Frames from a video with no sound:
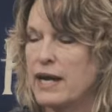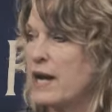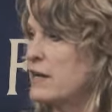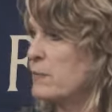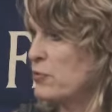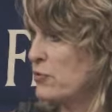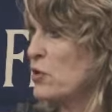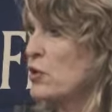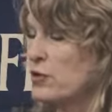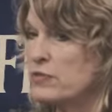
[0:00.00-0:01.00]
And it
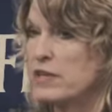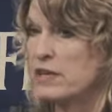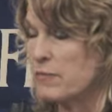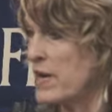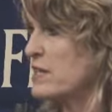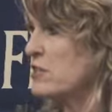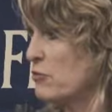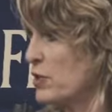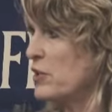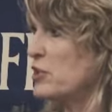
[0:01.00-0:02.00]
proves, and it makes a
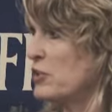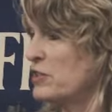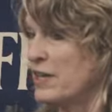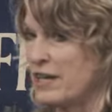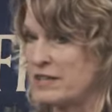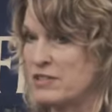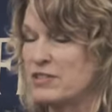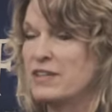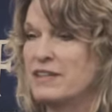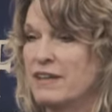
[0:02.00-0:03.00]
really good
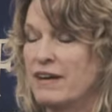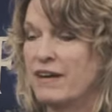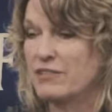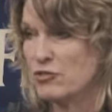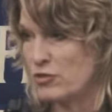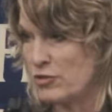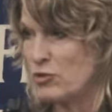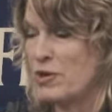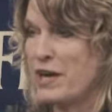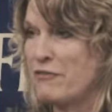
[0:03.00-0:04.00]
case, to a
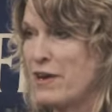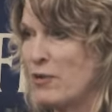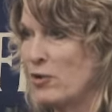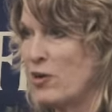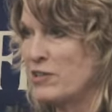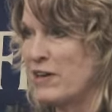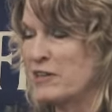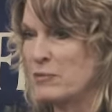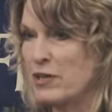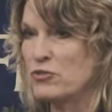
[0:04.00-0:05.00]
2.5-hour long
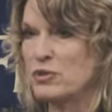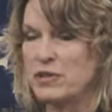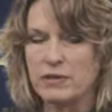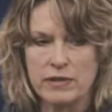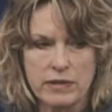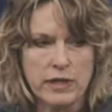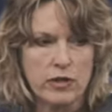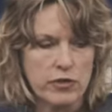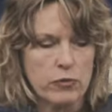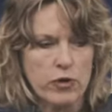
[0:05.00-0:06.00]
documentary that
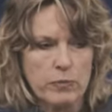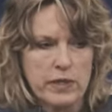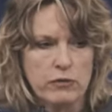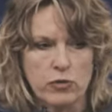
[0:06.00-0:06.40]
that we're being